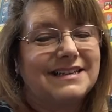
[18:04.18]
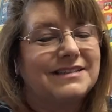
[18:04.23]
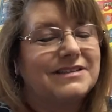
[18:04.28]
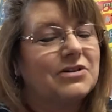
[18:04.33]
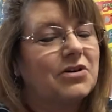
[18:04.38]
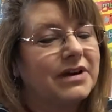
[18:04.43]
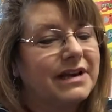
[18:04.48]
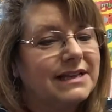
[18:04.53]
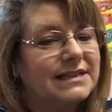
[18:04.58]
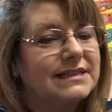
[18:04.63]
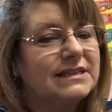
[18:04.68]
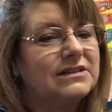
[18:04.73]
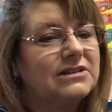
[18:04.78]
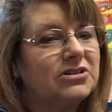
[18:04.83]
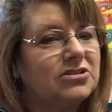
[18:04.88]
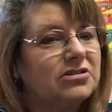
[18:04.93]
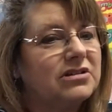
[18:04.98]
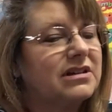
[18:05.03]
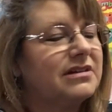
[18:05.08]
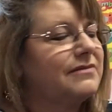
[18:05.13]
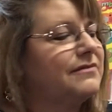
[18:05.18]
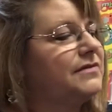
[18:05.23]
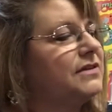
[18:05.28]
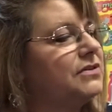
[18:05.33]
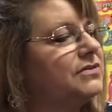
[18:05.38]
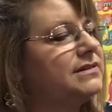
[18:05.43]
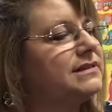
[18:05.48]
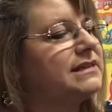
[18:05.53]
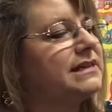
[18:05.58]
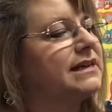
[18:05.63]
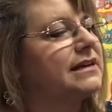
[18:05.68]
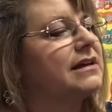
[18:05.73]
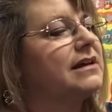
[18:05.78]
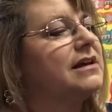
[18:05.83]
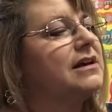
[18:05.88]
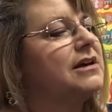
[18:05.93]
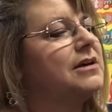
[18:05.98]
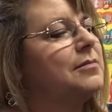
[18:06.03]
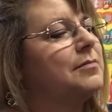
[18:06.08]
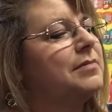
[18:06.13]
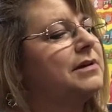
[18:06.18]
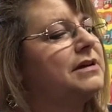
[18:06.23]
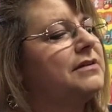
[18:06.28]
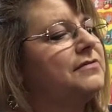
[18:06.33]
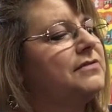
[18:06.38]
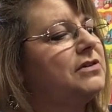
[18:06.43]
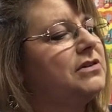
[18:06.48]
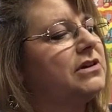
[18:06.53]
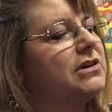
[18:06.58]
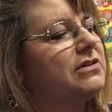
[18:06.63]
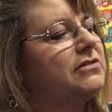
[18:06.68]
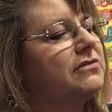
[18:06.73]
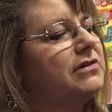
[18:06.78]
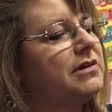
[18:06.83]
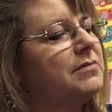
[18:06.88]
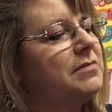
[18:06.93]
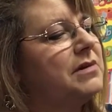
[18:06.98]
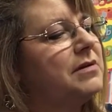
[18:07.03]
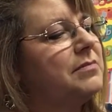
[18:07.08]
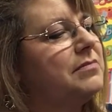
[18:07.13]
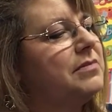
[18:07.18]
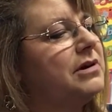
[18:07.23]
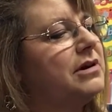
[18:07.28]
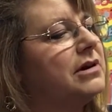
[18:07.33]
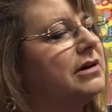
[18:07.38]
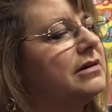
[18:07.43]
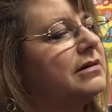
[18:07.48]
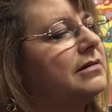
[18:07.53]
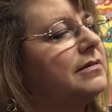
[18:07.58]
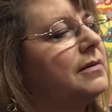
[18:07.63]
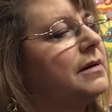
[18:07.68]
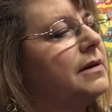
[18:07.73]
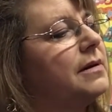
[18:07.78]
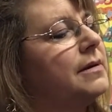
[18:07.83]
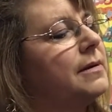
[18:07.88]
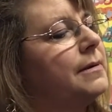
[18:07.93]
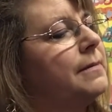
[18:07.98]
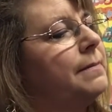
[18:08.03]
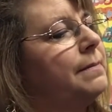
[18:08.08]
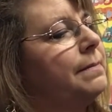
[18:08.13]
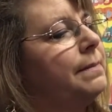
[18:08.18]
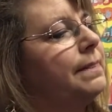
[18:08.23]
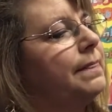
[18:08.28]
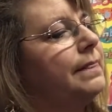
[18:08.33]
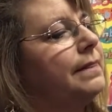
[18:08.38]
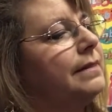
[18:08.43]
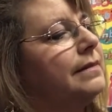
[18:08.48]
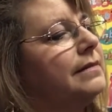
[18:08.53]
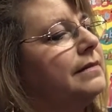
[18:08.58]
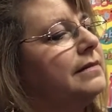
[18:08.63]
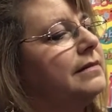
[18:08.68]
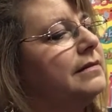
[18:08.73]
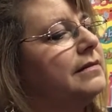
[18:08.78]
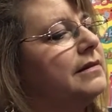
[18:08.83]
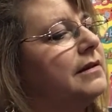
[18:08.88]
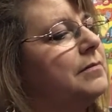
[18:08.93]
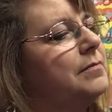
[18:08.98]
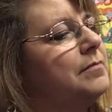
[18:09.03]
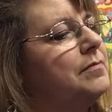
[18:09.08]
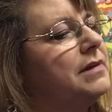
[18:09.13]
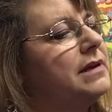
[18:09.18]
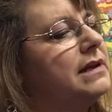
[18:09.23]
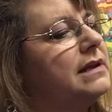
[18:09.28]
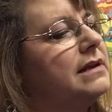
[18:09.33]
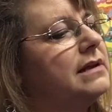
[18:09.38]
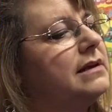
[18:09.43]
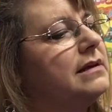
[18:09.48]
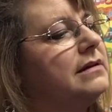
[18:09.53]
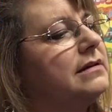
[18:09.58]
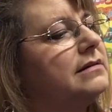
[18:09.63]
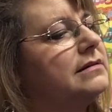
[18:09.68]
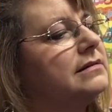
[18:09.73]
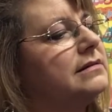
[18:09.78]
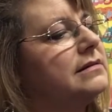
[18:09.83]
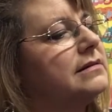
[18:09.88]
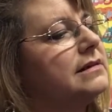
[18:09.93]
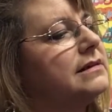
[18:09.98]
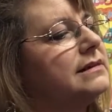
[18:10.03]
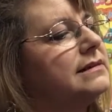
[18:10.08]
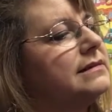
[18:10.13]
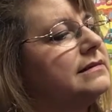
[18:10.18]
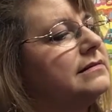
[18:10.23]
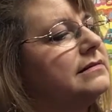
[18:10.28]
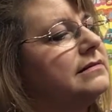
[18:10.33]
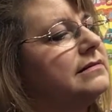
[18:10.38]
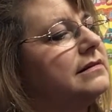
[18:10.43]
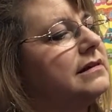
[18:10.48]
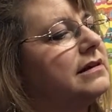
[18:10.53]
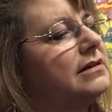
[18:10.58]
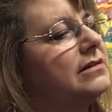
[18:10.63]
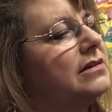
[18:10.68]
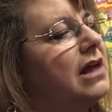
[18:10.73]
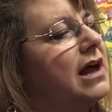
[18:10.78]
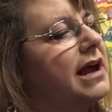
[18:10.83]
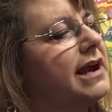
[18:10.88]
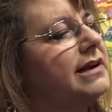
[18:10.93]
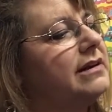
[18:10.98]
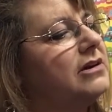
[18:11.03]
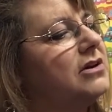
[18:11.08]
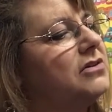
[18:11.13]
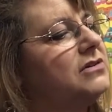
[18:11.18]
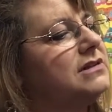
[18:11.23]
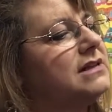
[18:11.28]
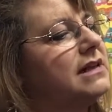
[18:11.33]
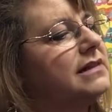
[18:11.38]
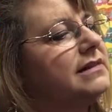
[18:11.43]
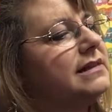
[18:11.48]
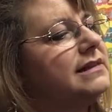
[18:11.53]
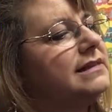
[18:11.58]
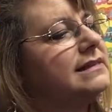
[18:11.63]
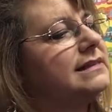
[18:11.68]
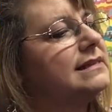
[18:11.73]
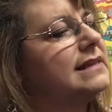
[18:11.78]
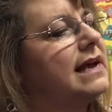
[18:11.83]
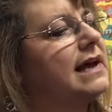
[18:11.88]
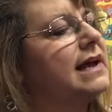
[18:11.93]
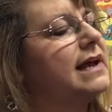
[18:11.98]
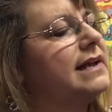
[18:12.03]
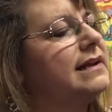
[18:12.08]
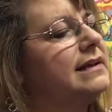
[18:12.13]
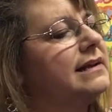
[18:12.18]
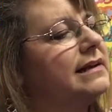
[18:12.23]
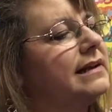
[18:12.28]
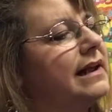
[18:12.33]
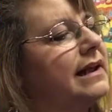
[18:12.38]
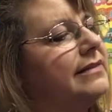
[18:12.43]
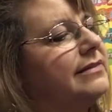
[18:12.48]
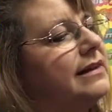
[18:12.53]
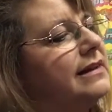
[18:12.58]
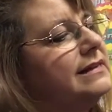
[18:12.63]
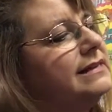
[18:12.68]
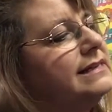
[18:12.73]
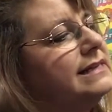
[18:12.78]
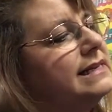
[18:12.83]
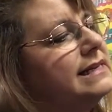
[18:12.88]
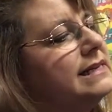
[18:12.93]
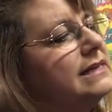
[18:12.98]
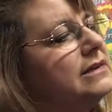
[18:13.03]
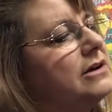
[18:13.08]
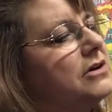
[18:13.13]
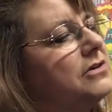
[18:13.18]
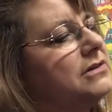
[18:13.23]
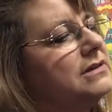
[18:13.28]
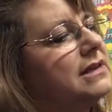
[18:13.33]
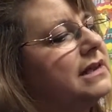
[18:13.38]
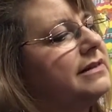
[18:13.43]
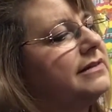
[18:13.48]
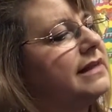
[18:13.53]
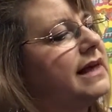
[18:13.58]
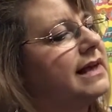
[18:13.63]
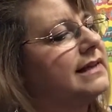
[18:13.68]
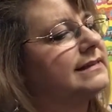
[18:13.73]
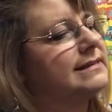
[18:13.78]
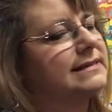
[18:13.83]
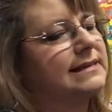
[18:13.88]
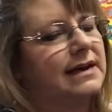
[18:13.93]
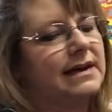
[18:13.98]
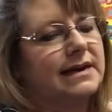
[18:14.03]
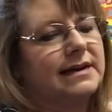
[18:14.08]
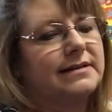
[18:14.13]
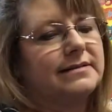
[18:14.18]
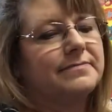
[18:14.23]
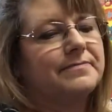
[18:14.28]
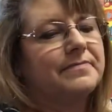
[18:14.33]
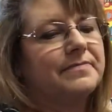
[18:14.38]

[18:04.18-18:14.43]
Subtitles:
So it gets a little confusing. But if you can remember that B, the line goes on this side and the D goes on that side.